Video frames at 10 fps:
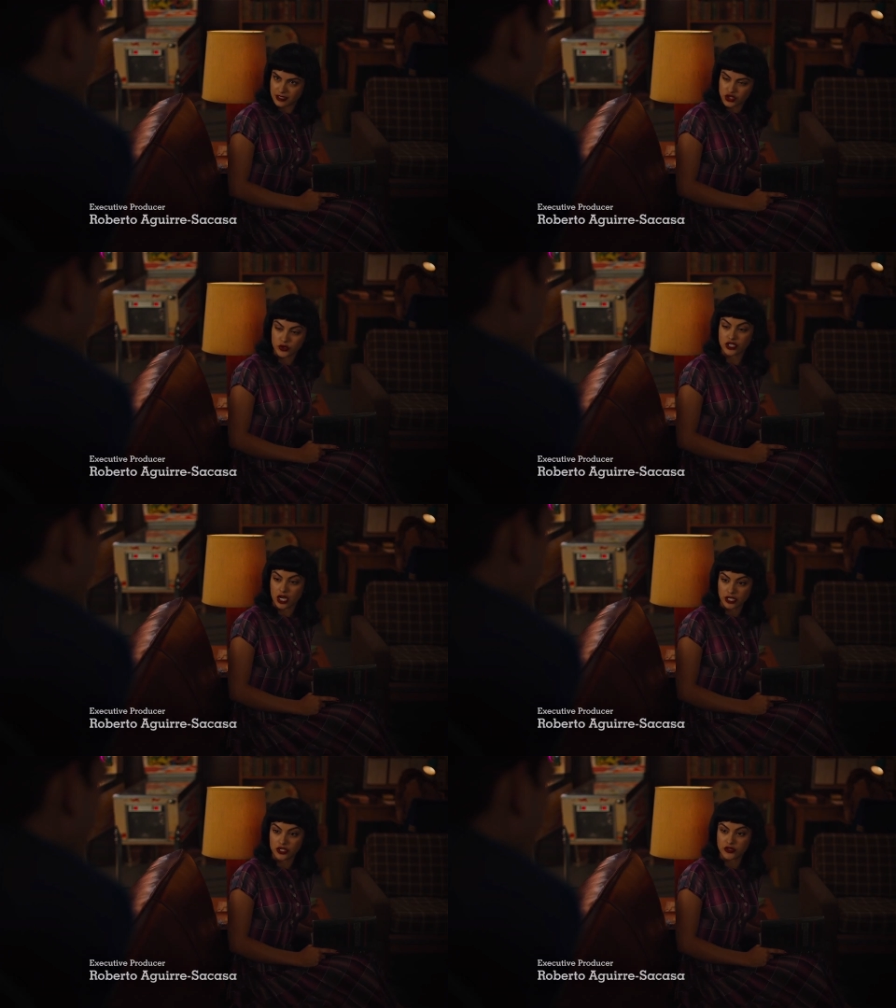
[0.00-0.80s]
a Troy
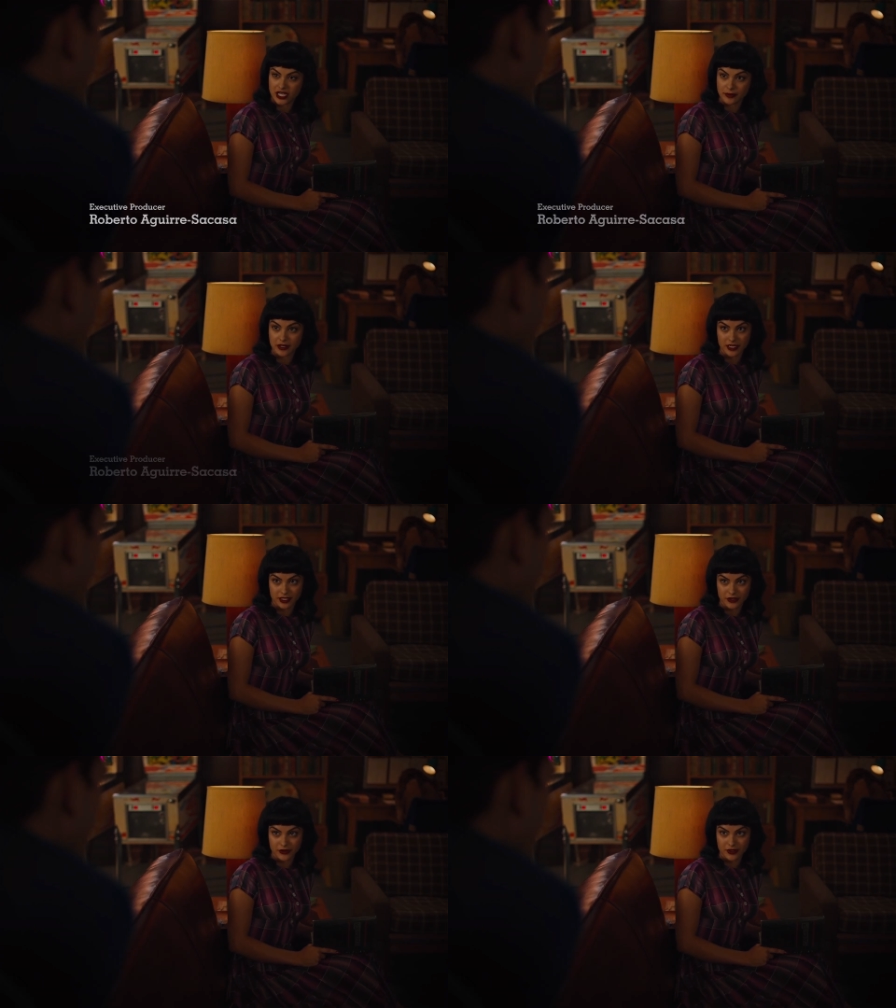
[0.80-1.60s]
Donahue type
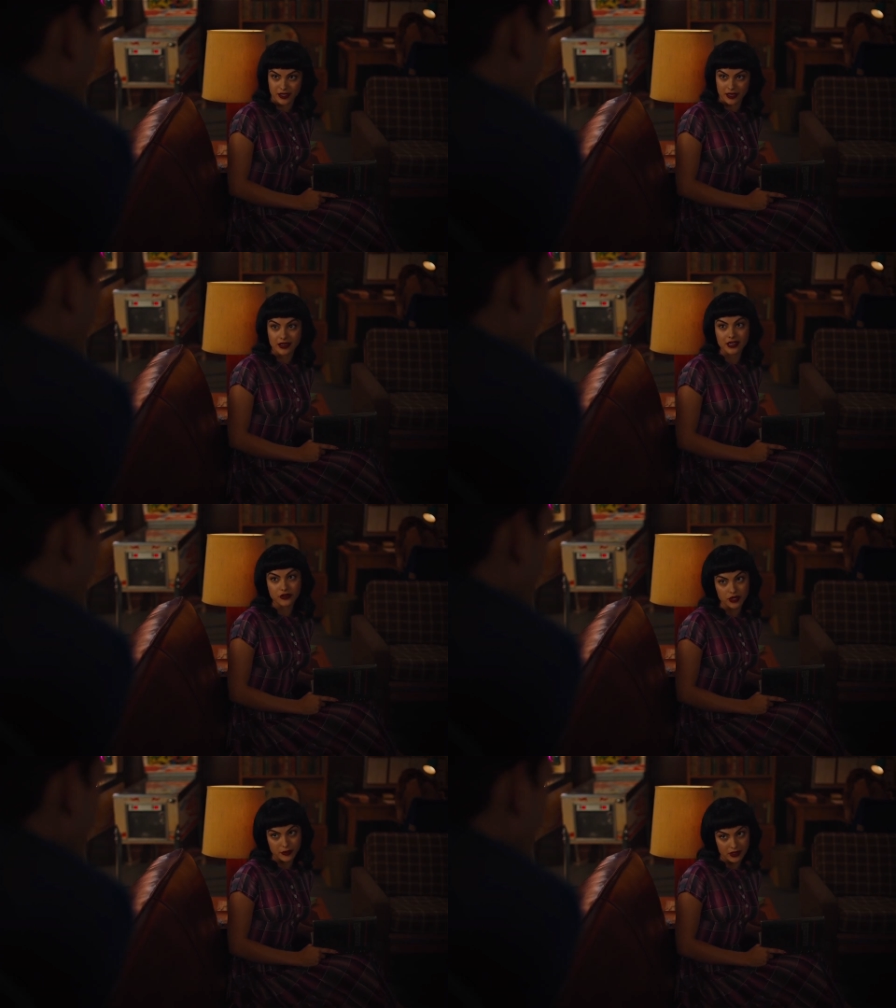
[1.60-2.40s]
like you
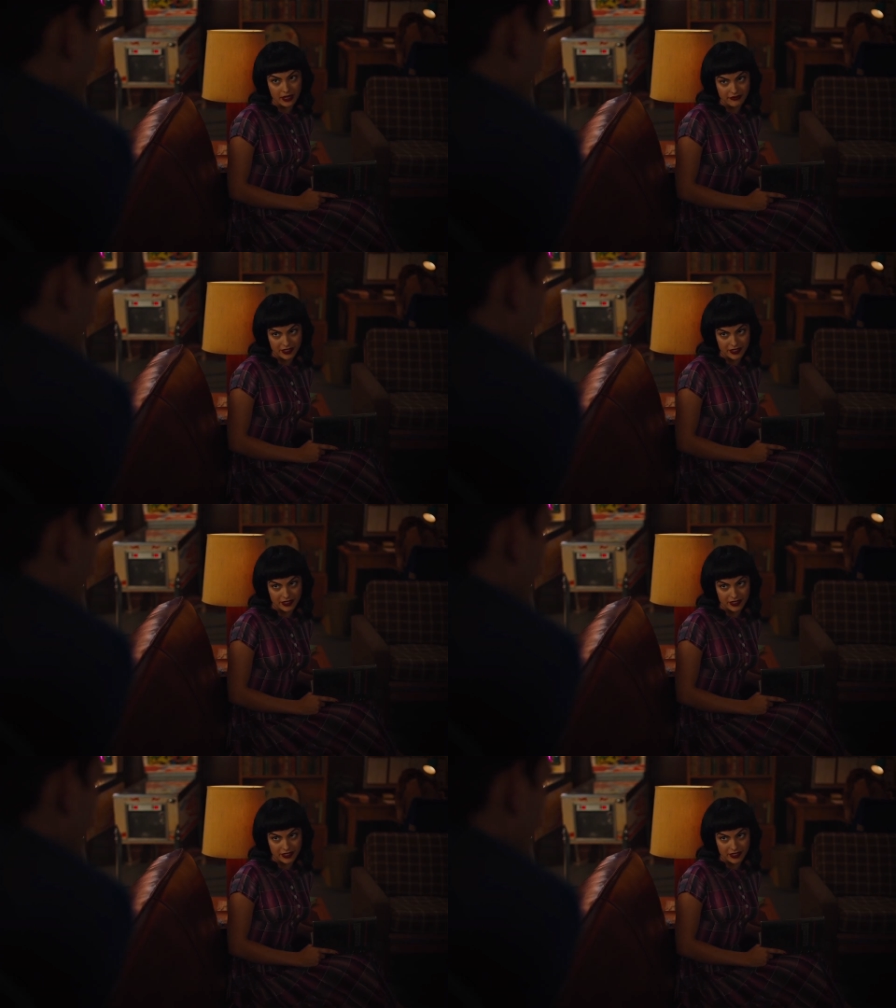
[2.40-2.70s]
can trip the light